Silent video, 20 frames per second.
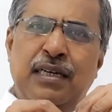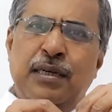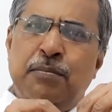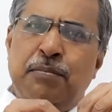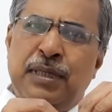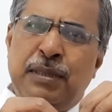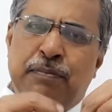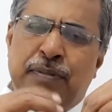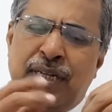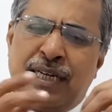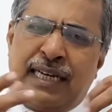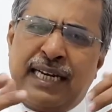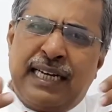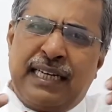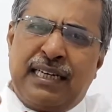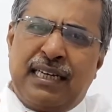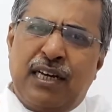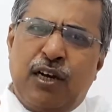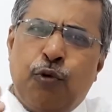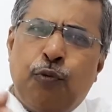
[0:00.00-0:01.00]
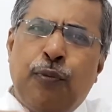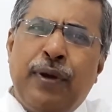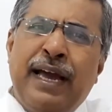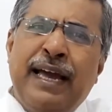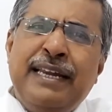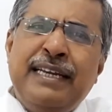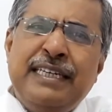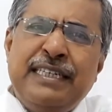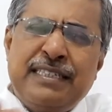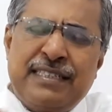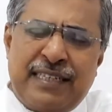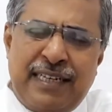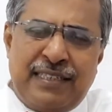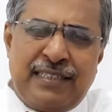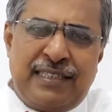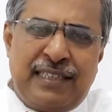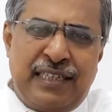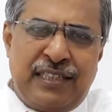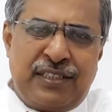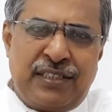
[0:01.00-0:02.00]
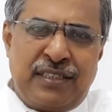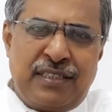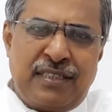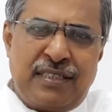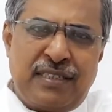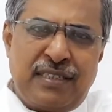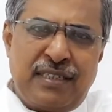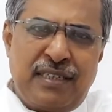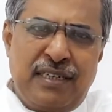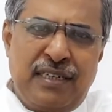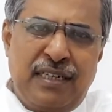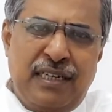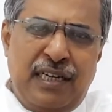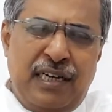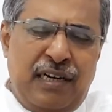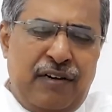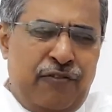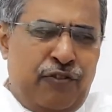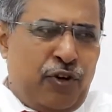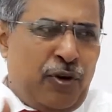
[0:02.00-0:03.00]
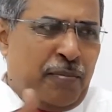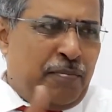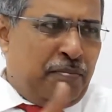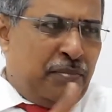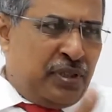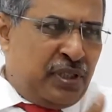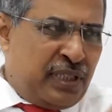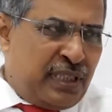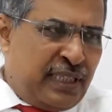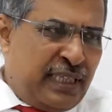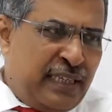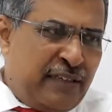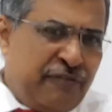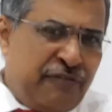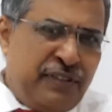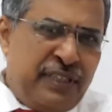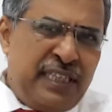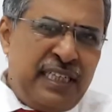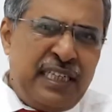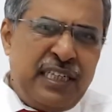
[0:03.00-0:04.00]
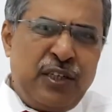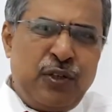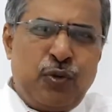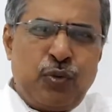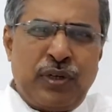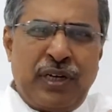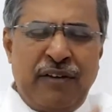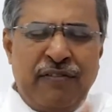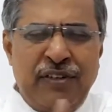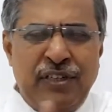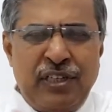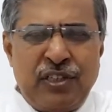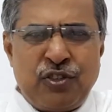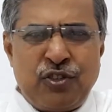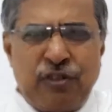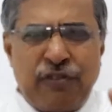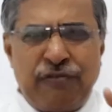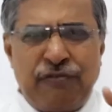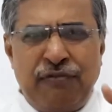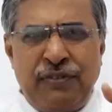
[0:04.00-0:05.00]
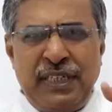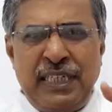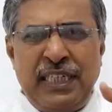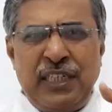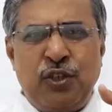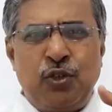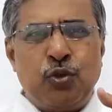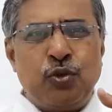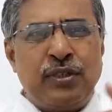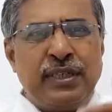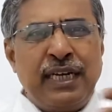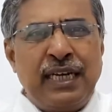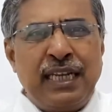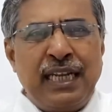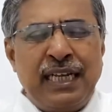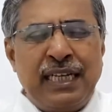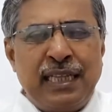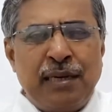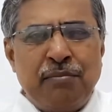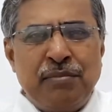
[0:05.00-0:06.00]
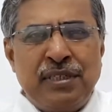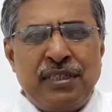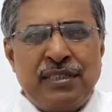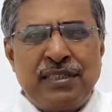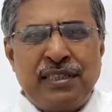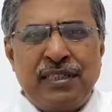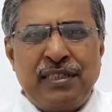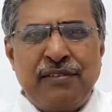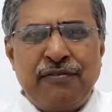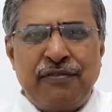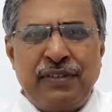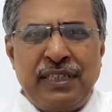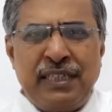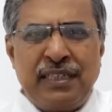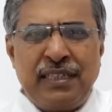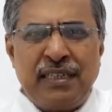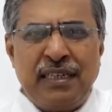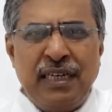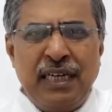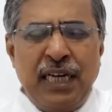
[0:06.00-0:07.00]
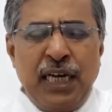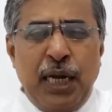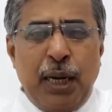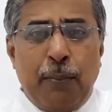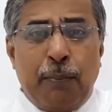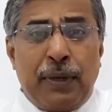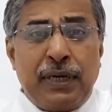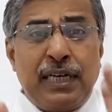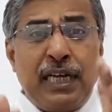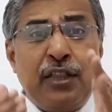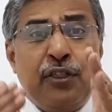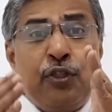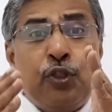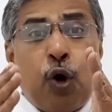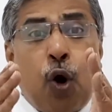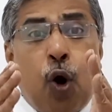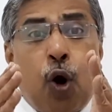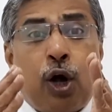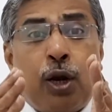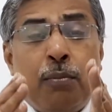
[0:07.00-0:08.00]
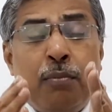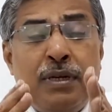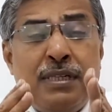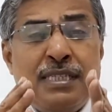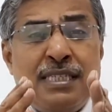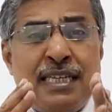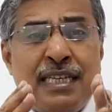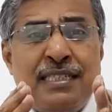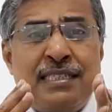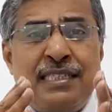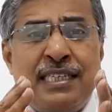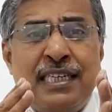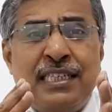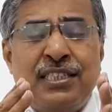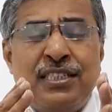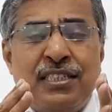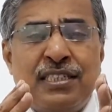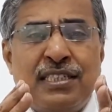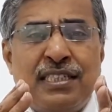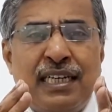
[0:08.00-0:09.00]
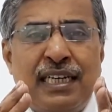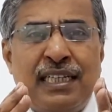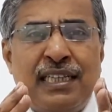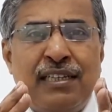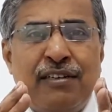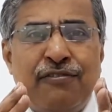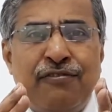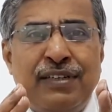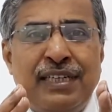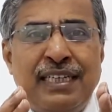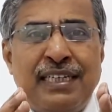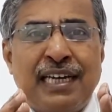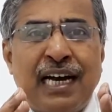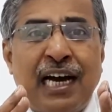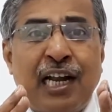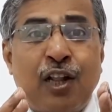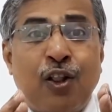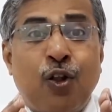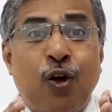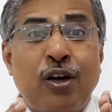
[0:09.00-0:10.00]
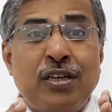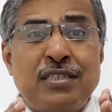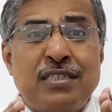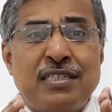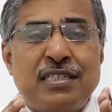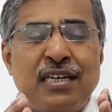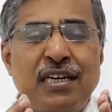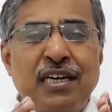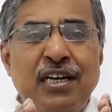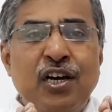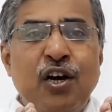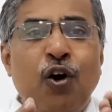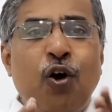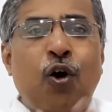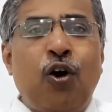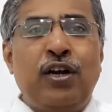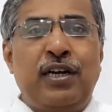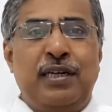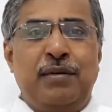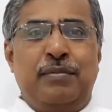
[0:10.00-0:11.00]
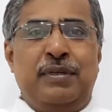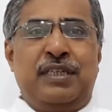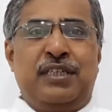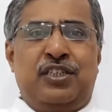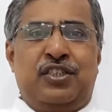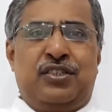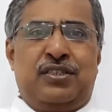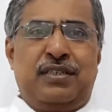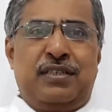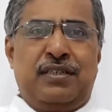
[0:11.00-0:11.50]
People get varied sensations from burning feet to heaviness of feet to tingling numbness in the feet, but the normal sensations in the feet are lost or diminished.